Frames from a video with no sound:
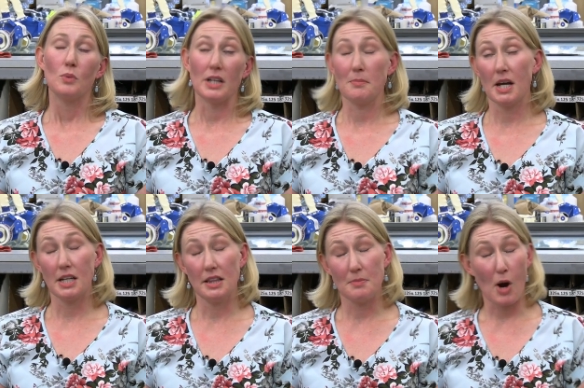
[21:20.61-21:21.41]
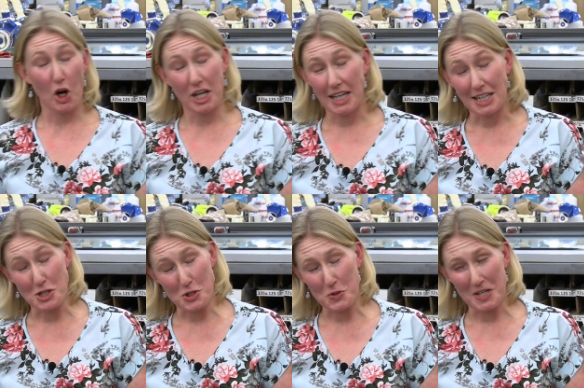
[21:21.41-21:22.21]
Well, I'm not in the marketing
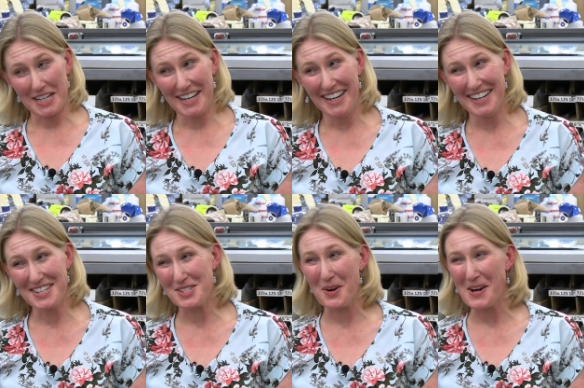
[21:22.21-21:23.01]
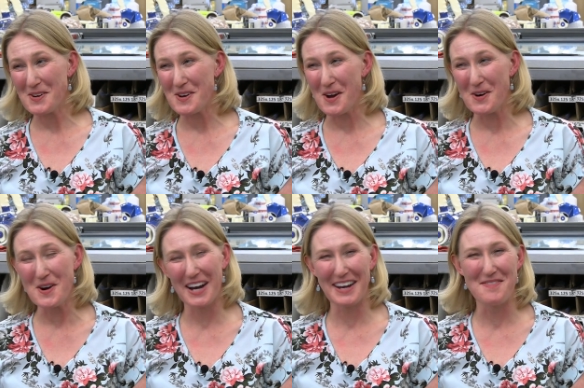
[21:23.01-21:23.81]
industry, so I don't know
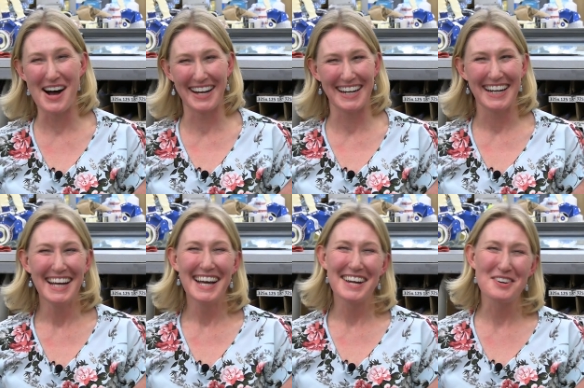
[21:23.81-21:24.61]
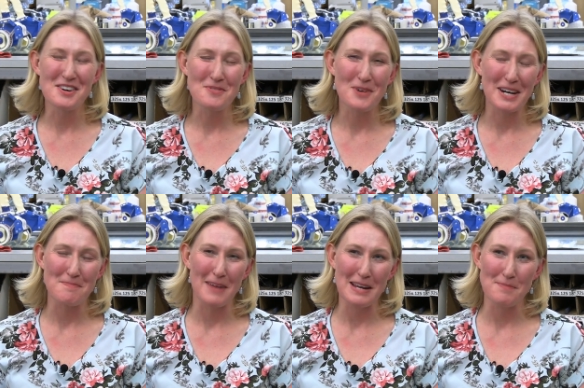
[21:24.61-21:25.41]
what it
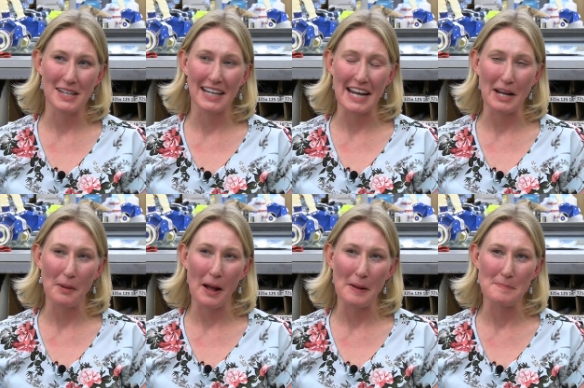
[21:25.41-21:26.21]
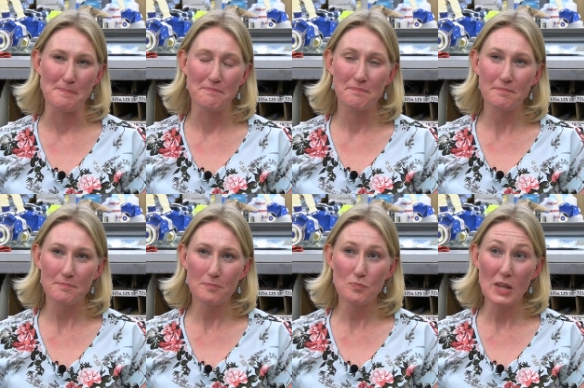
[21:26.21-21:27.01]
might be like.
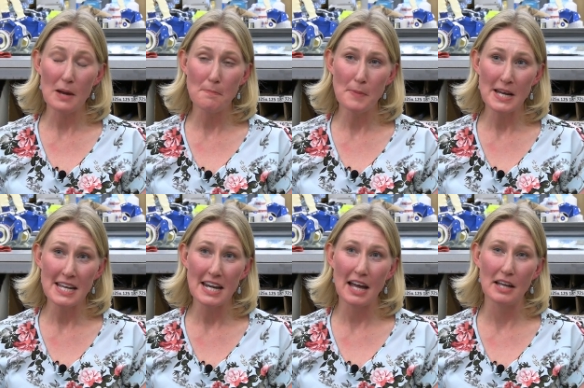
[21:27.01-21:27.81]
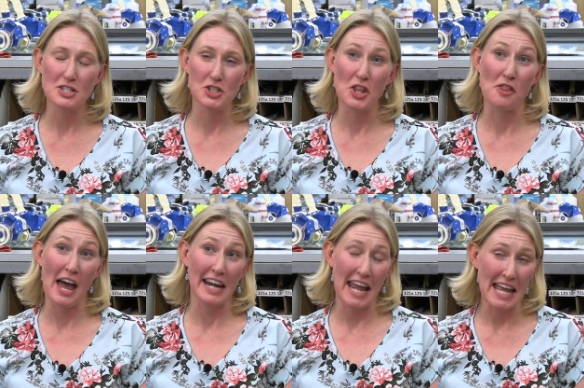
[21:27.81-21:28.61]
But to
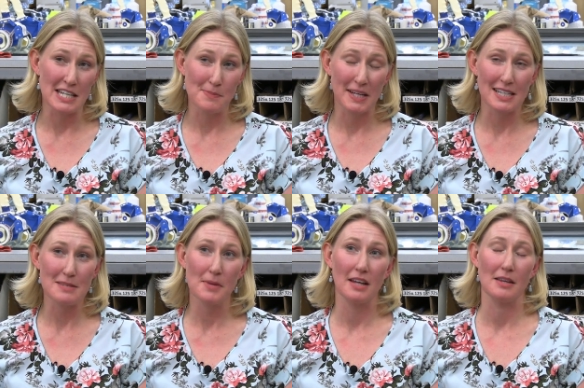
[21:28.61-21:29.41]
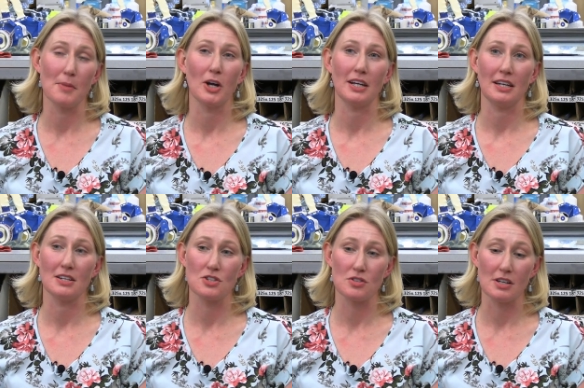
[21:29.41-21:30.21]
that end, because I'm not in the marketing
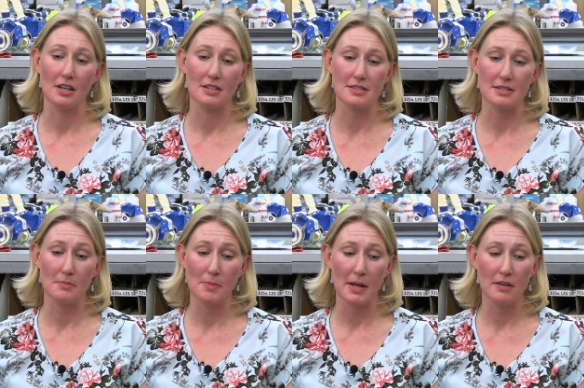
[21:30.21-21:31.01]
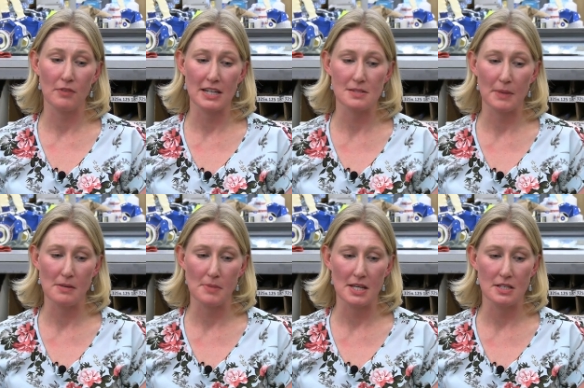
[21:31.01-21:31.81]
industry, some of my advice might
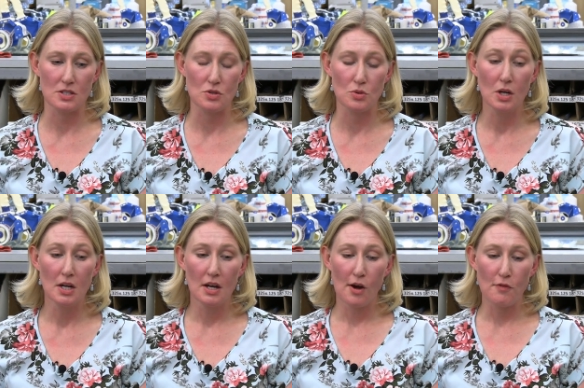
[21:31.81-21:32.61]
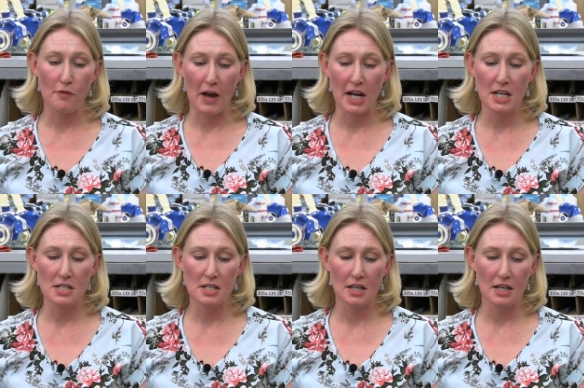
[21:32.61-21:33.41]
be to find